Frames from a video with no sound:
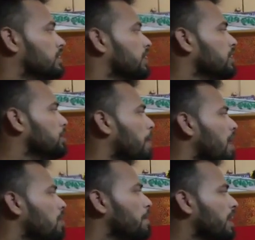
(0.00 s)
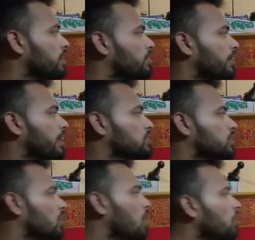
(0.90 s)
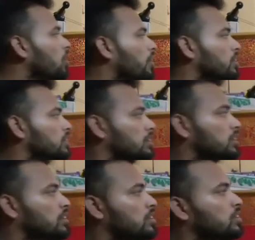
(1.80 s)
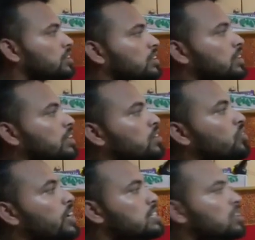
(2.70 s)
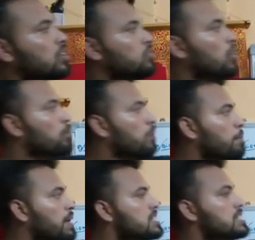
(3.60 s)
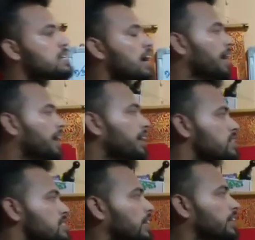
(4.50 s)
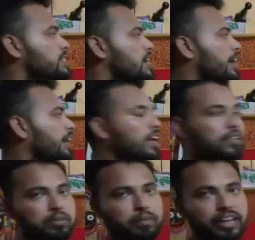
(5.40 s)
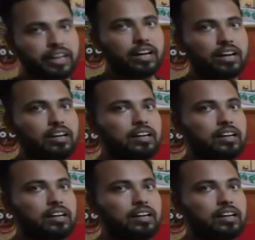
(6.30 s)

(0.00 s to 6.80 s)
the biomagnification occur, in which in the form of pesticide, insecticide, heavy metal.